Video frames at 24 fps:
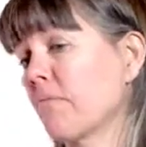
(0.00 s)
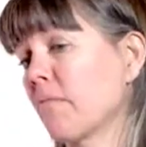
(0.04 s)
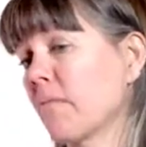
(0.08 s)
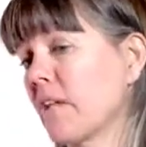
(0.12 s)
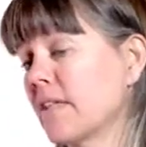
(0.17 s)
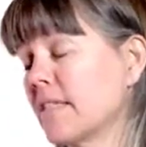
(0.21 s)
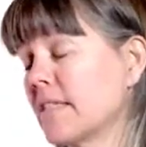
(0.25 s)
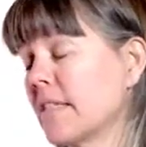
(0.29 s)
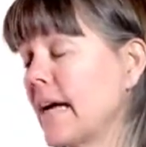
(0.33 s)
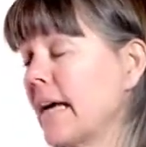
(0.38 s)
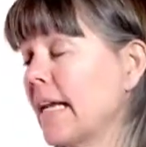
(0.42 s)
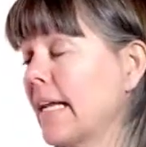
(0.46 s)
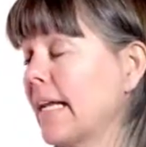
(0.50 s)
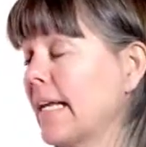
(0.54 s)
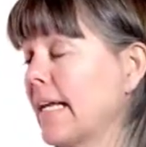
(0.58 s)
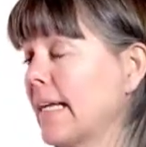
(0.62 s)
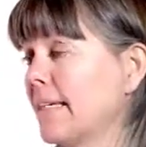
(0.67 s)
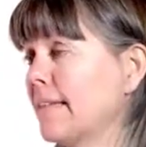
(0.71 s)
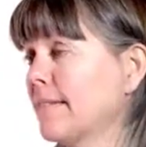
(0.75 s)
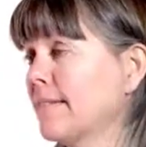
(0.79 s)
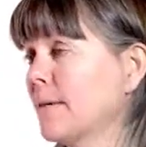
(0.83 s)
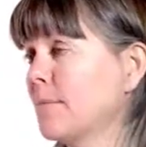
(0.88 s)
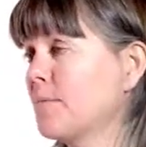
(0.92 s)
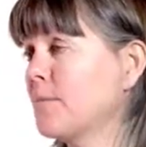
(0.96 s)

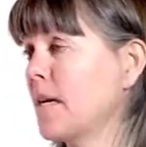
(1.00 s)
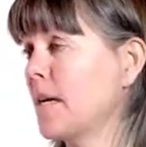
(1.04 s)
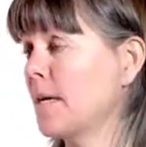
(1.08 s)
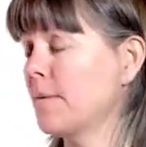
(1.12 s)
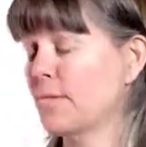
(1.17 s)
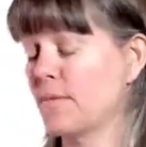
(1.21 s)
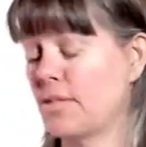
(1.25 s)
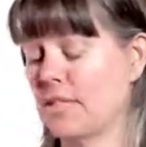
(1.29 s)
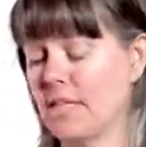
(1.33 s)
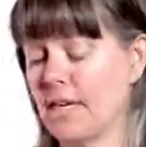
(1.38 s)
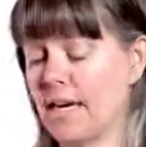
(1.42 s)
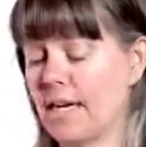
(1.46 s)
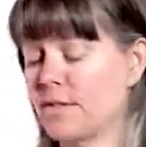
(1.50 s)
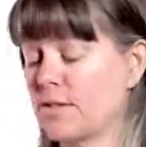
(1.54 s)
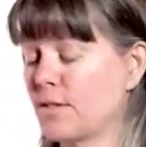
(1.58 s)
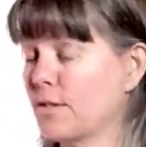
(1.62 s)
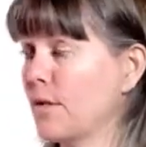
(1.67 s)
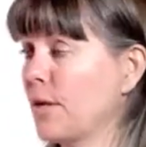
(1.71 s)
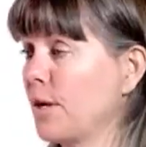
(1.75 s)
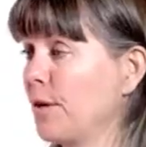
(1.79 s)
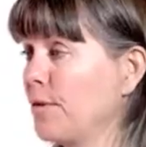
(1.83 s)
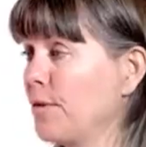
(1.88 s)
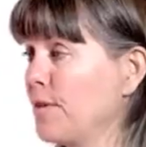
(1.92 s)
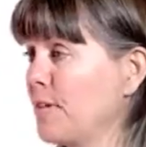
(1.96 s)
Sadly, sometimes it has to
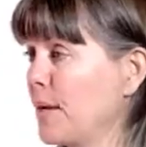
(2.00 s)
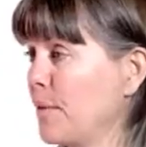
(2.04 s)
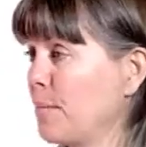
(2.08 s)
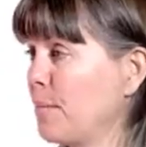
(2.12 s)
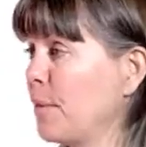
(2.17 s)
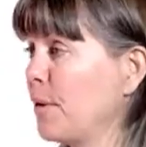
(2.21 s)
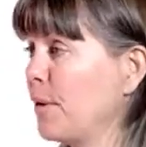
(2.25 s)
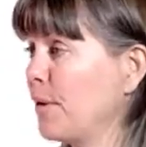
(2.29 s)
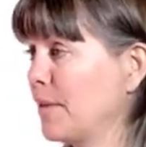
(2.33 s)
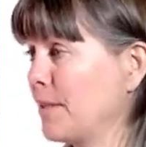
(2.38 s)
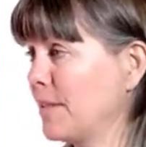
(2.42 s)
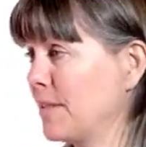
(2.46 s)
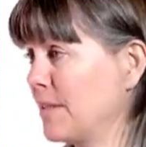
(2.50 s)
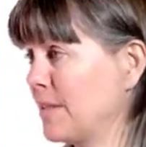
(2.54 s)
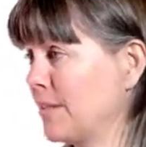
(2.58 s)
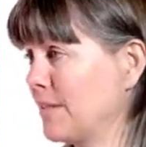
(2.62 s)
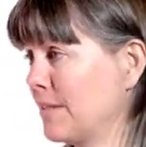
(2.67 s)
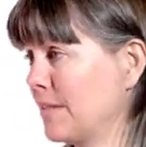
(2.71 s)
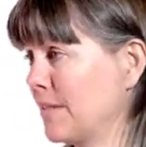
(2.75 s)
go to that point.